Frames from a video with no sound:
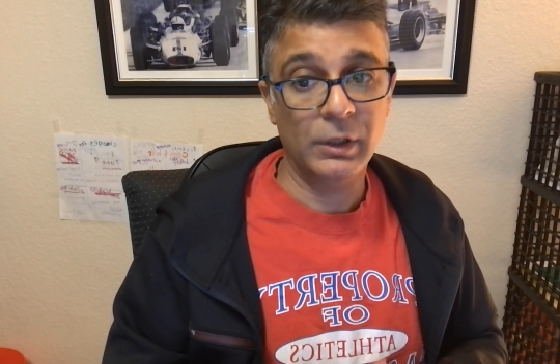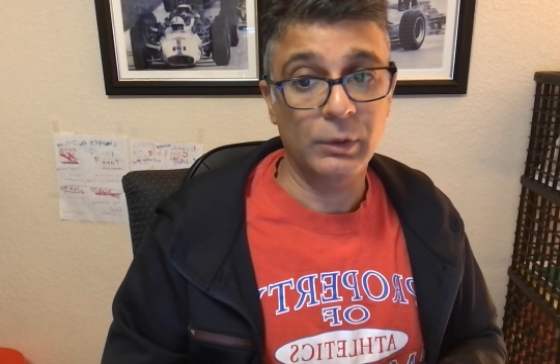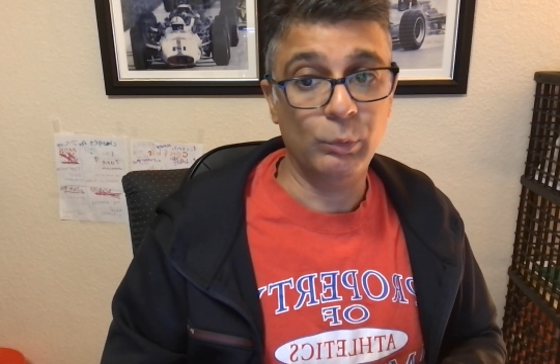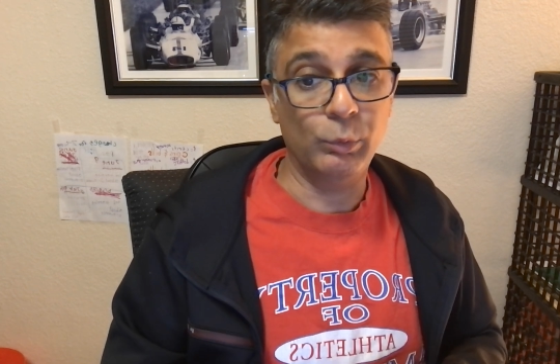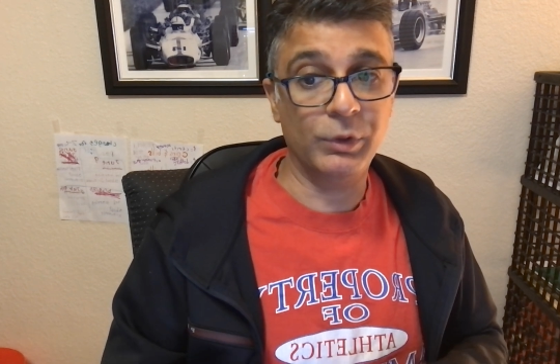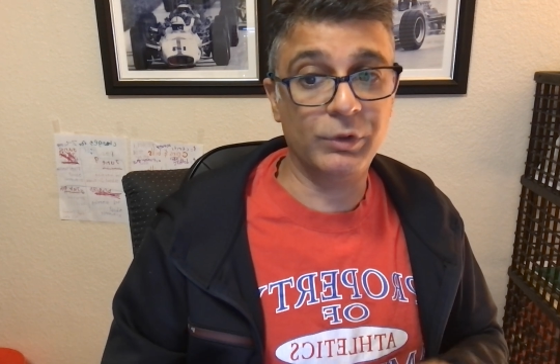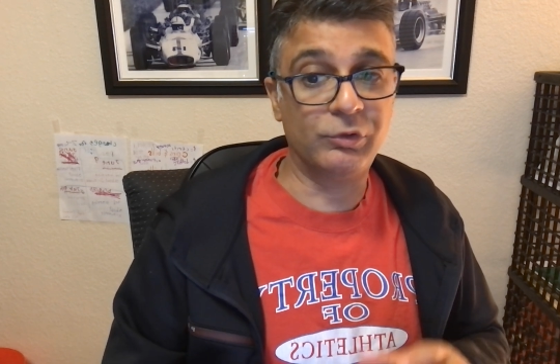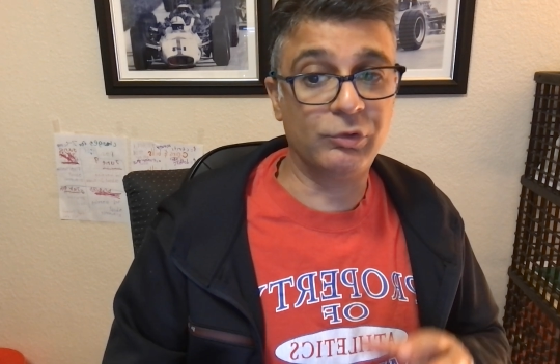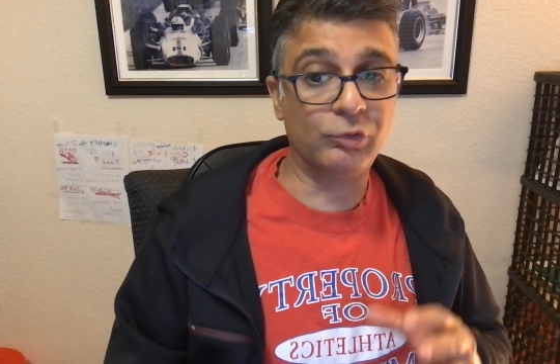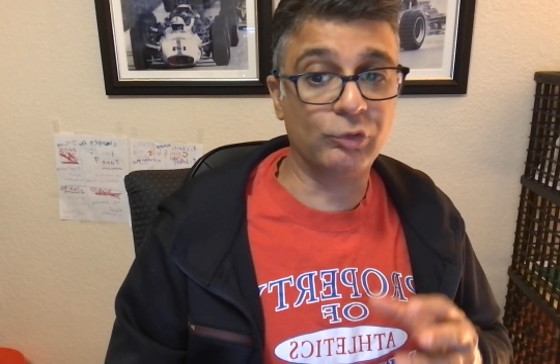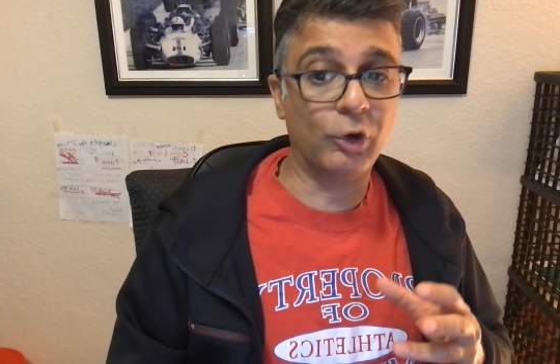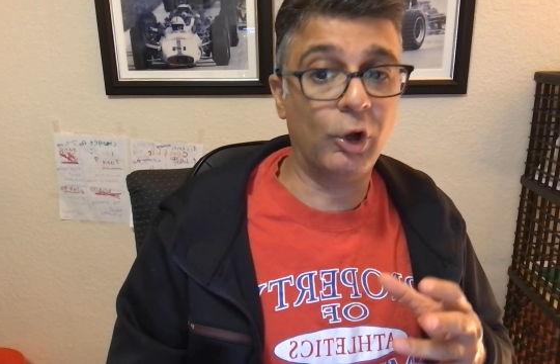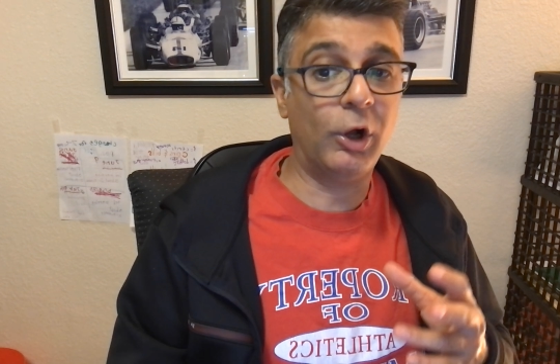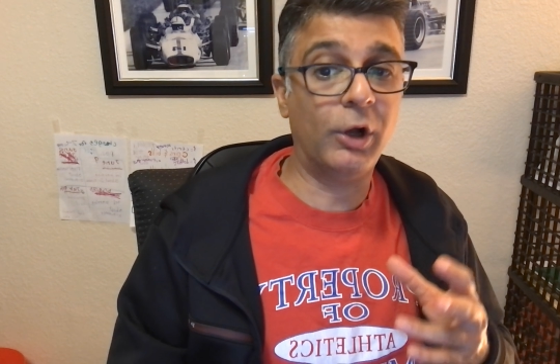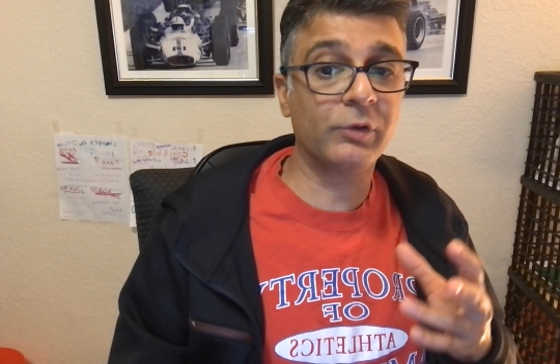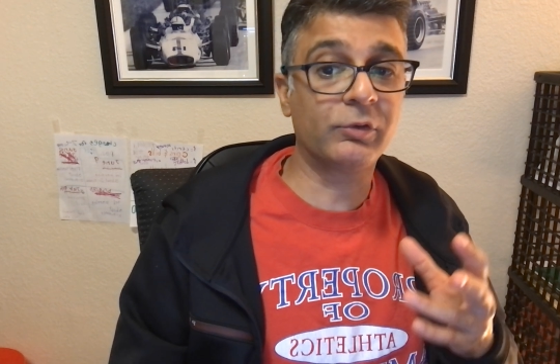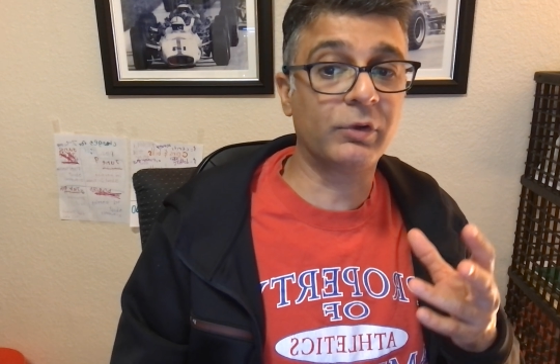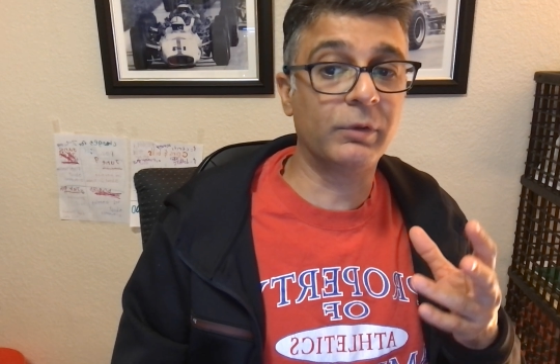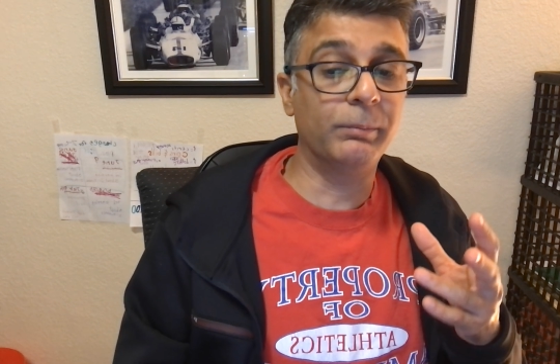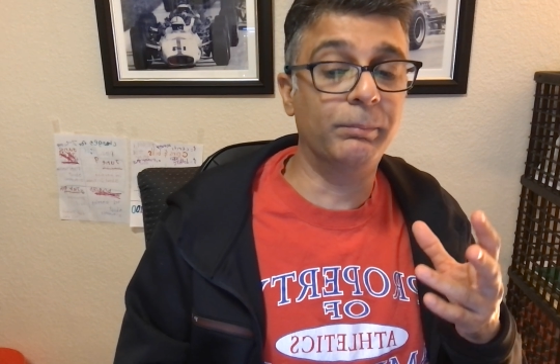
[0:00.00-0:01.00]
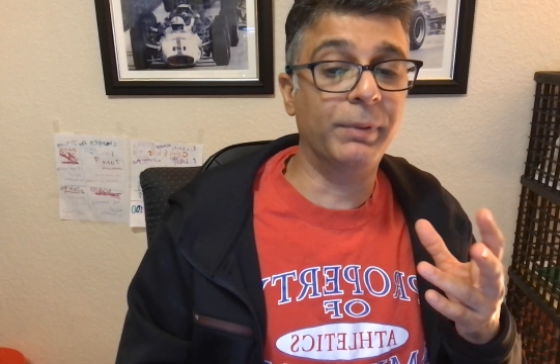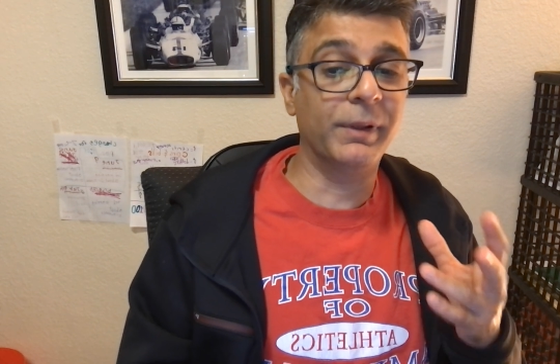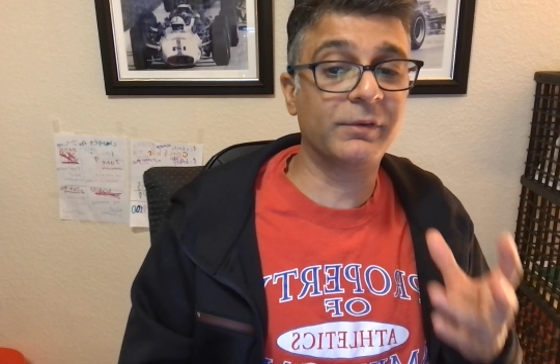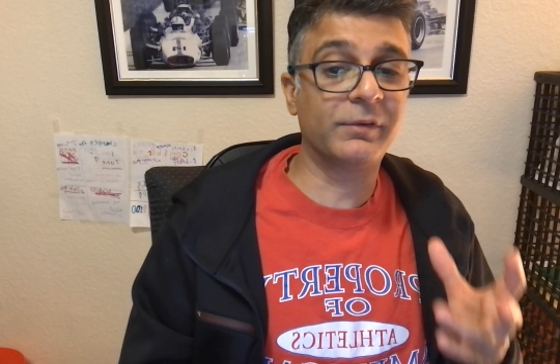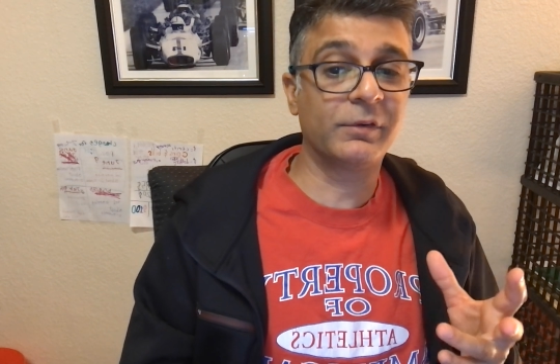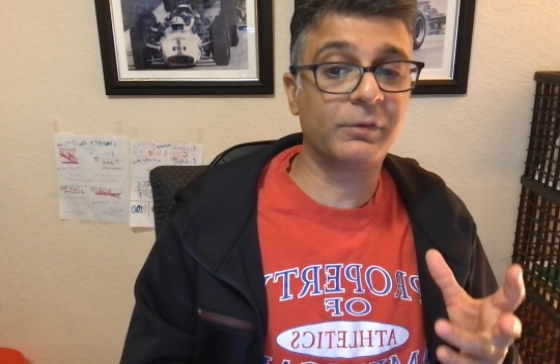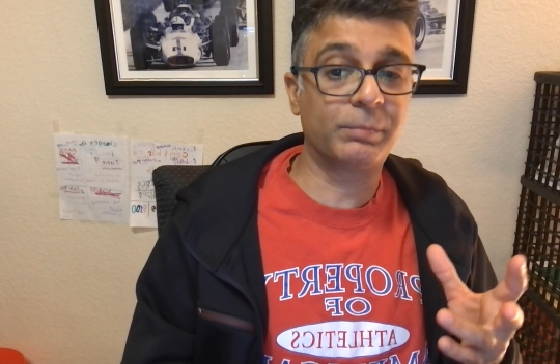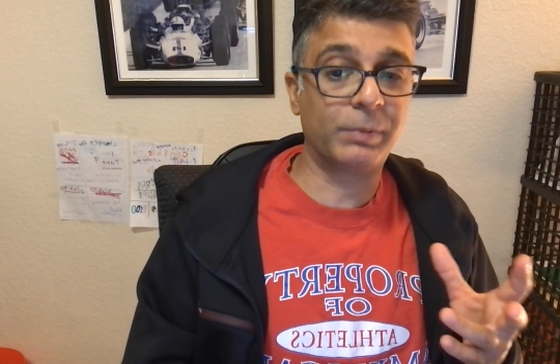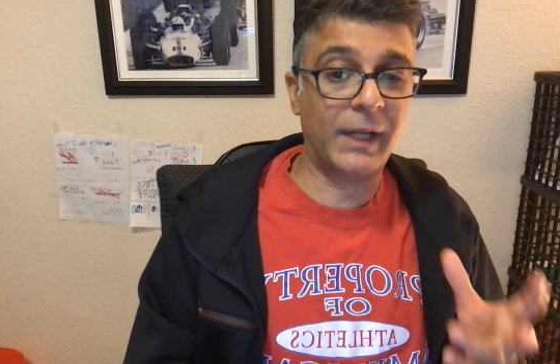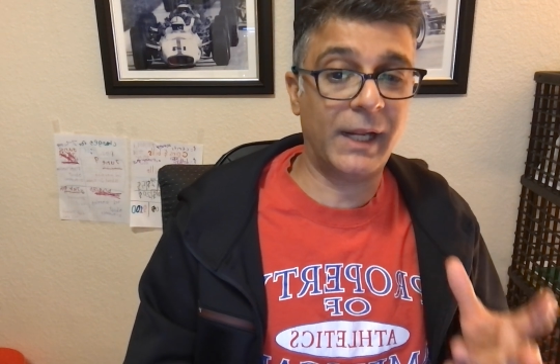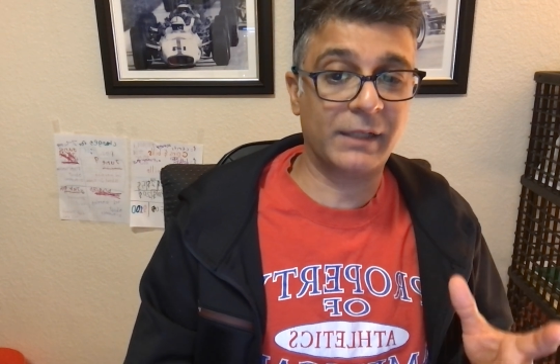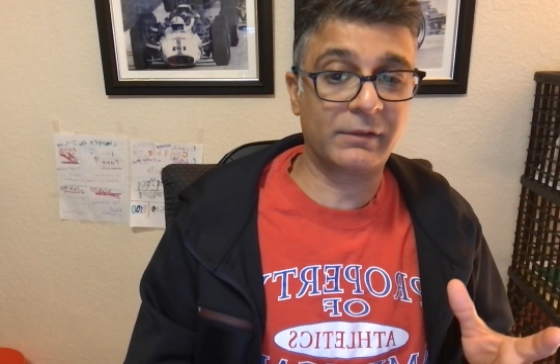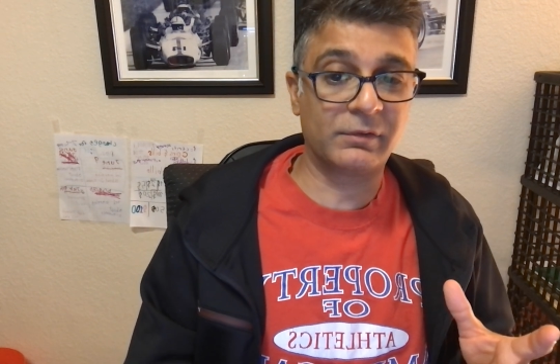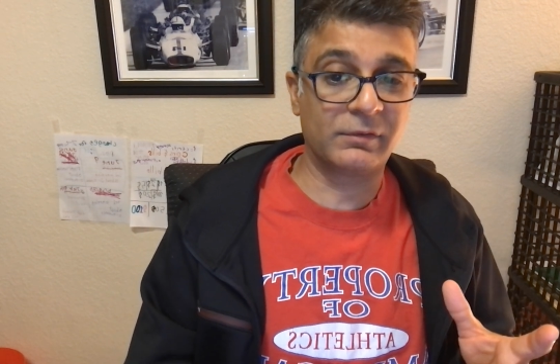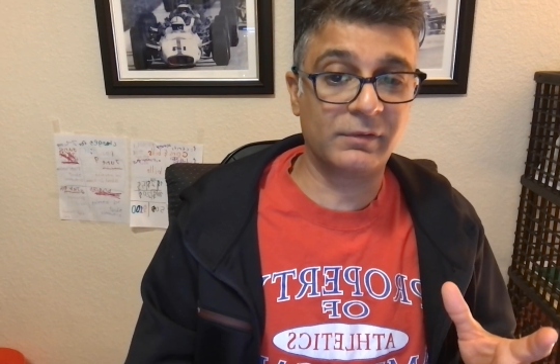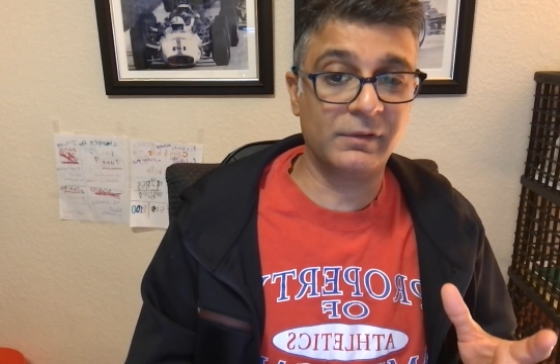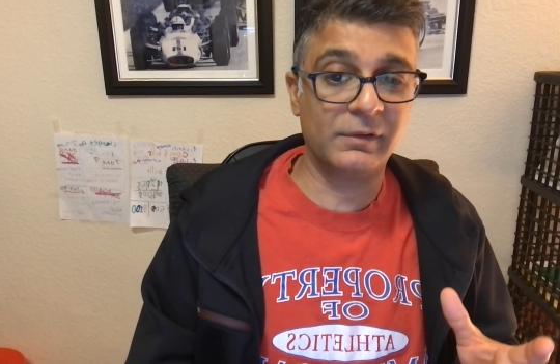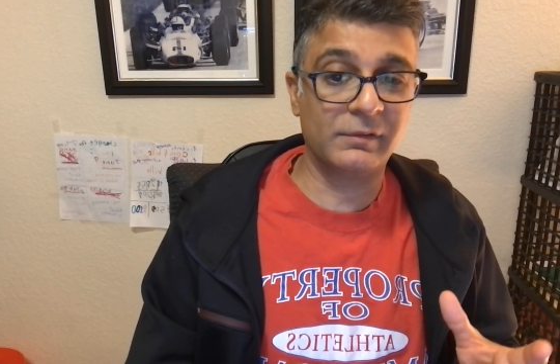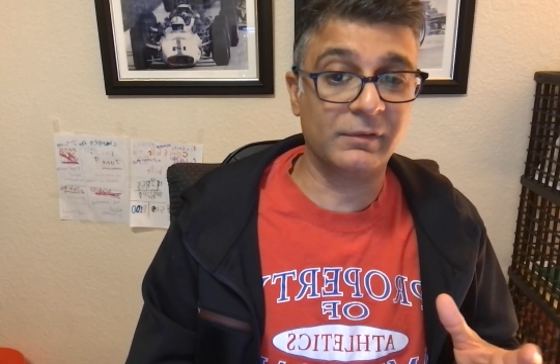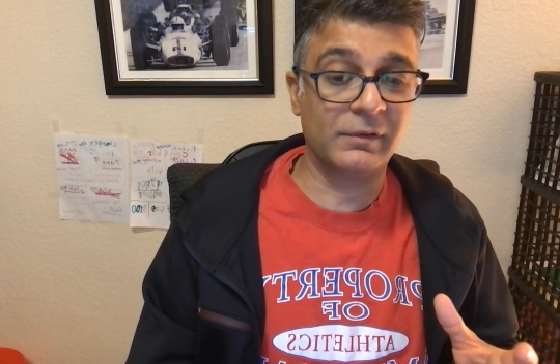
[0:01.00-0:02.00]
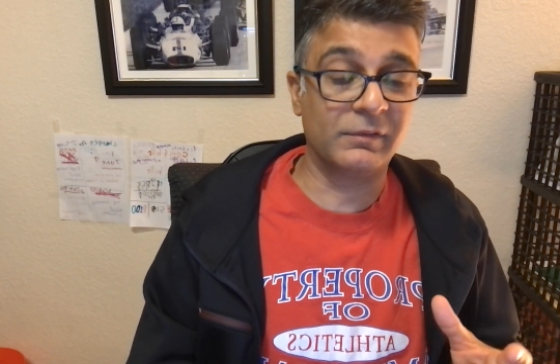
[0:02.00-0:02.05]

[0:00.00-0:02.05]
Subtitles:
which draws on business practices